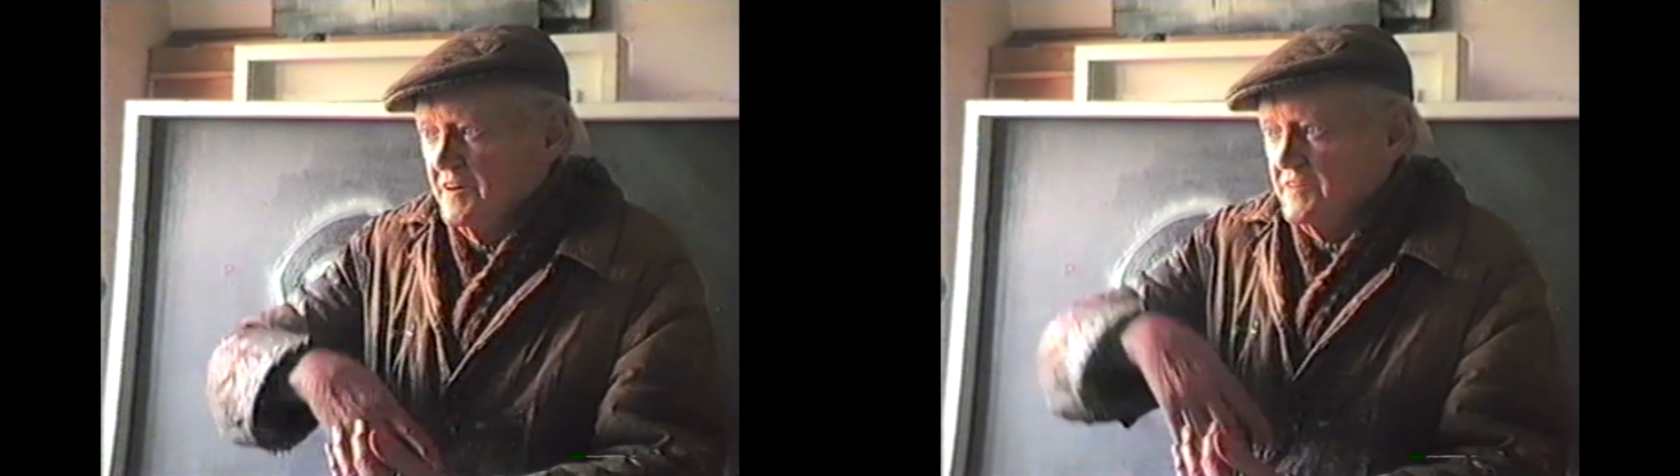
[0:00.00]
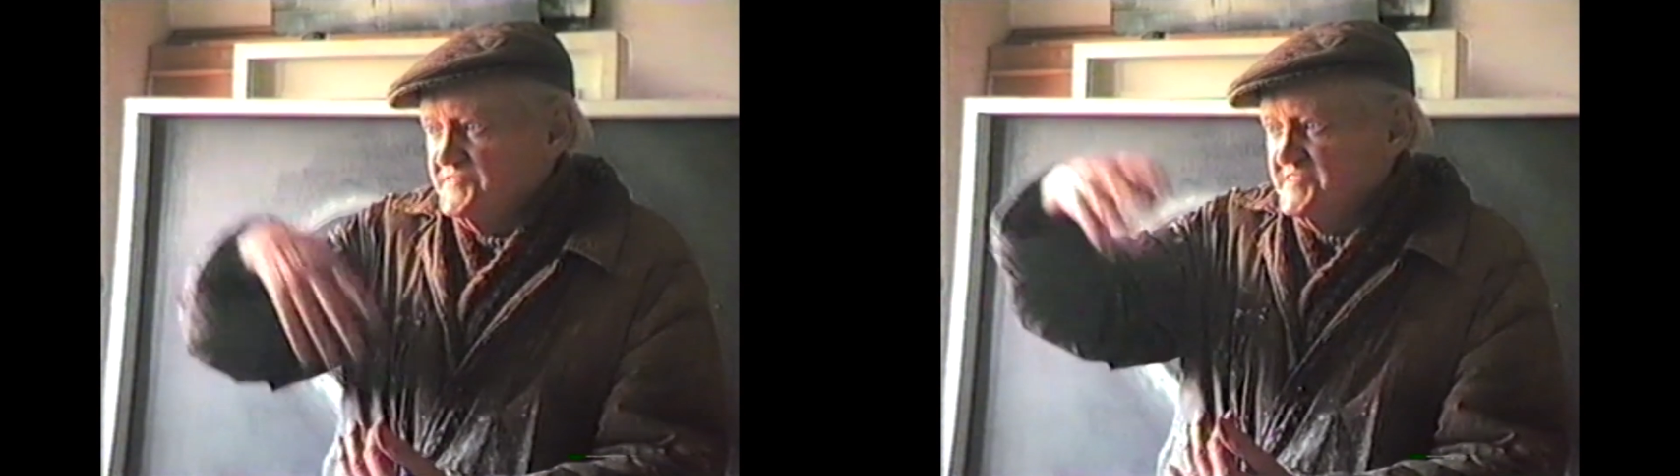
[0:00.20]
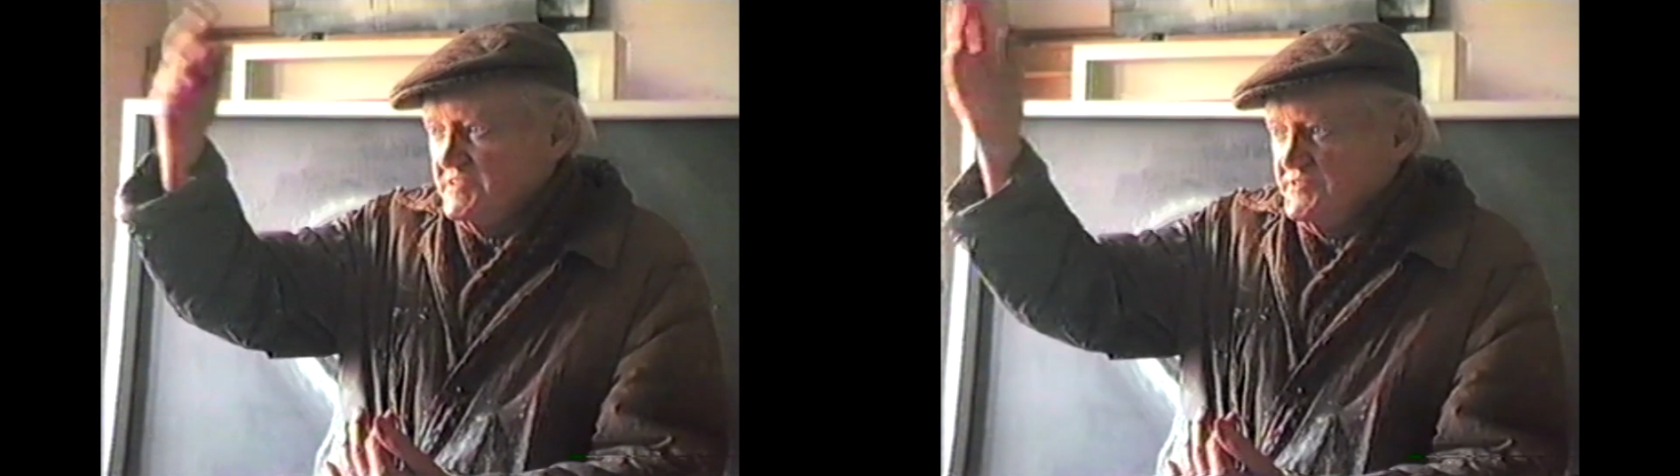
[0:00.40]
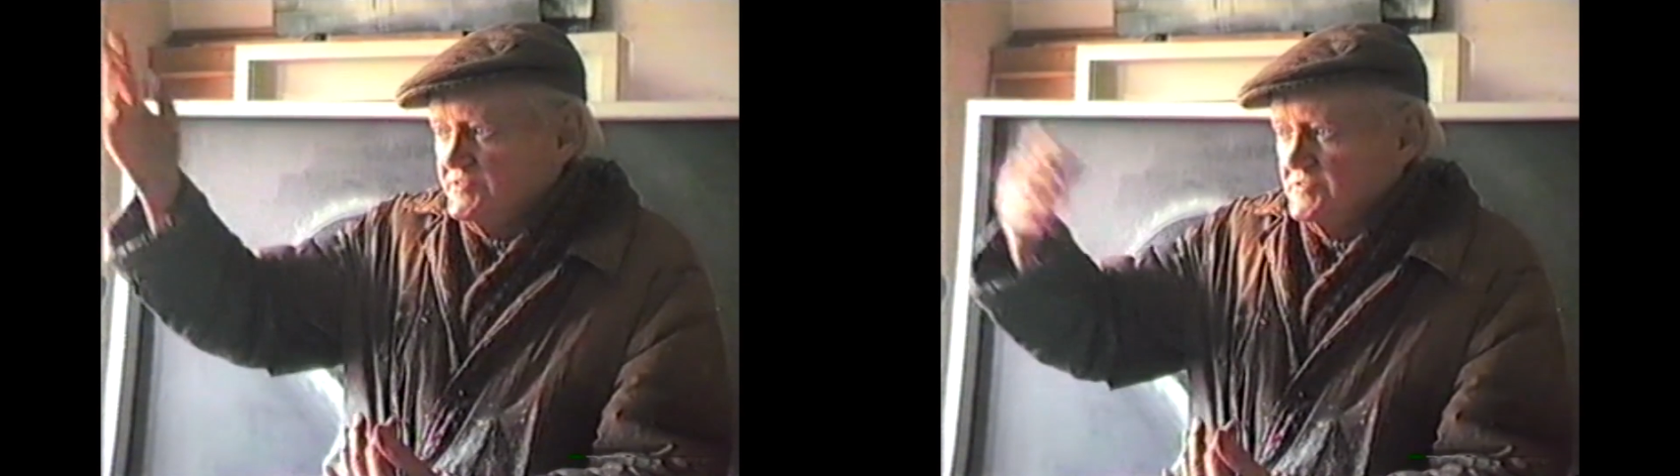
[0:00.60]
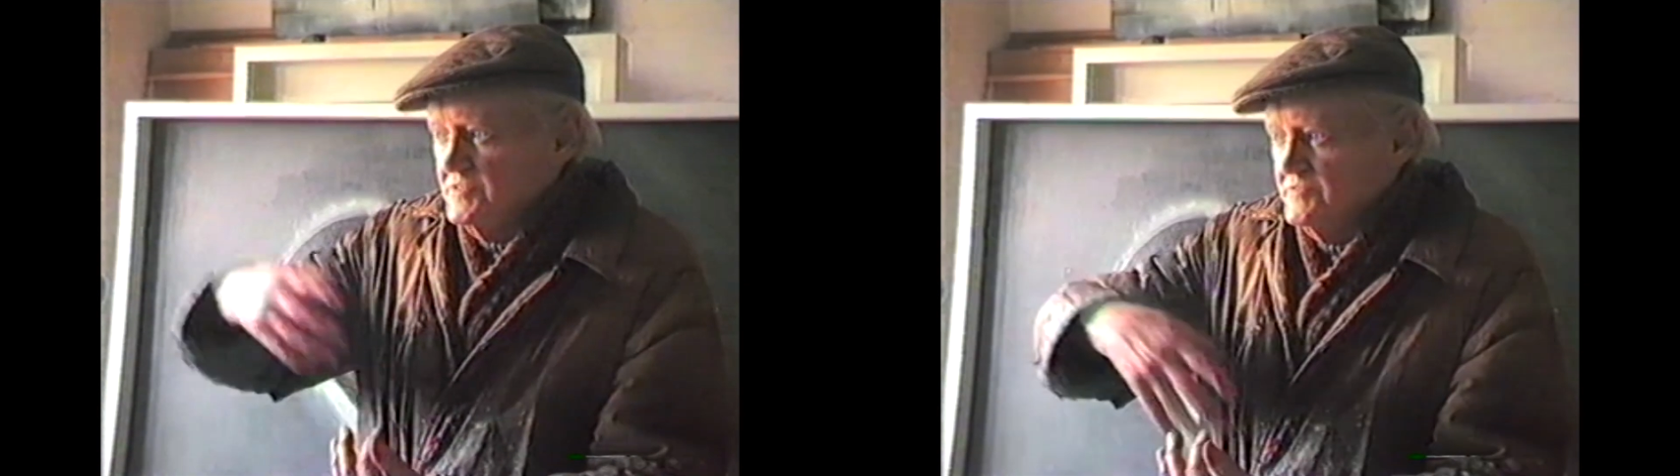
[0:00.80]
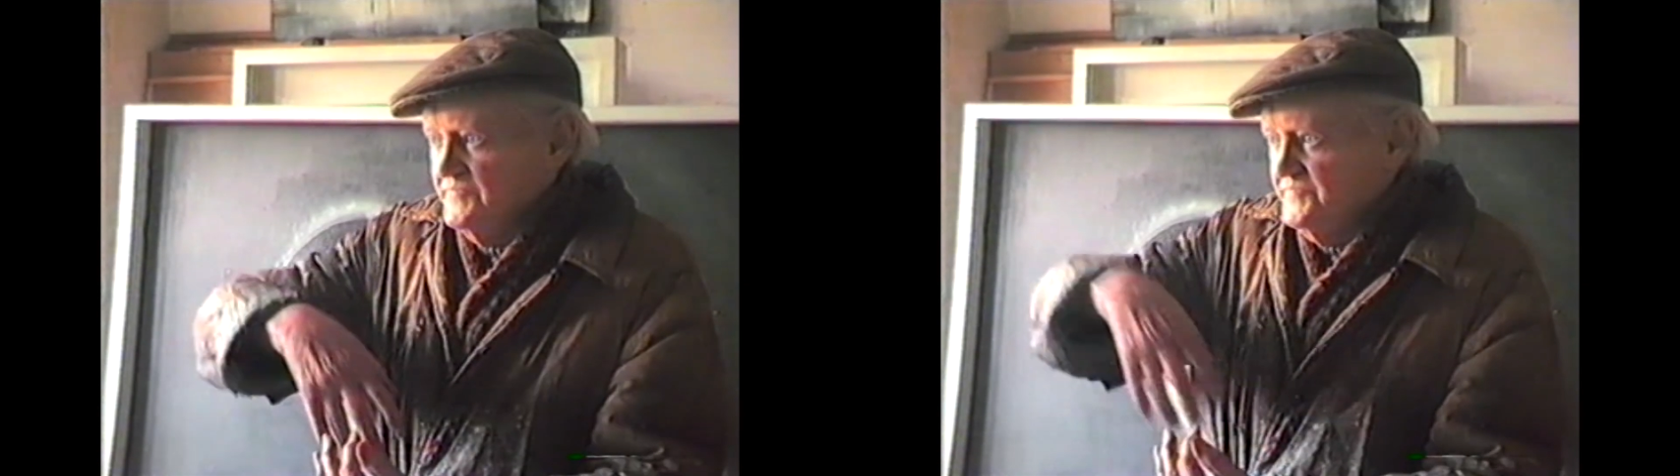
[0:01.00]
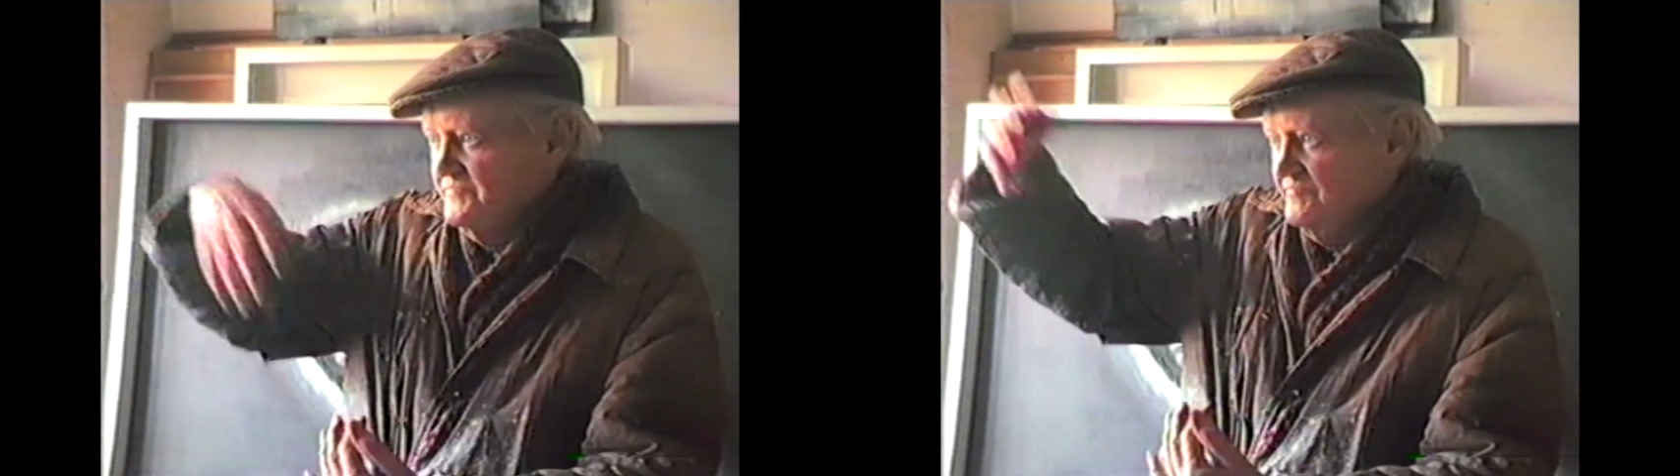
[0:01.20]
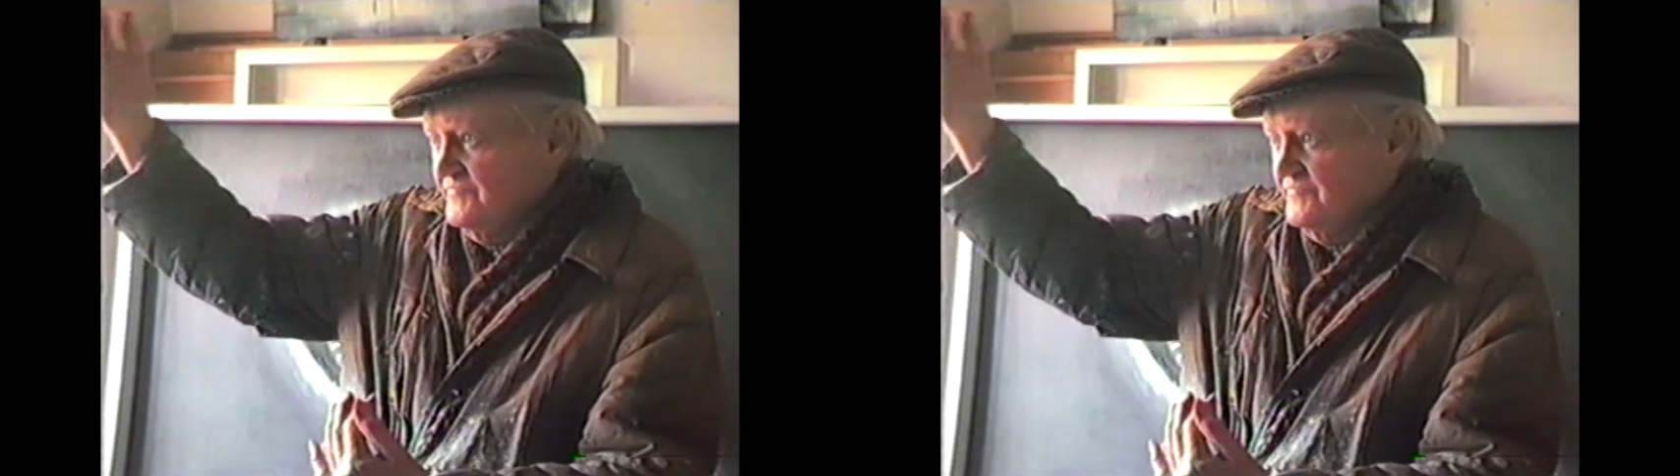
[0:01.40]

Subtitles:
and she'd drawn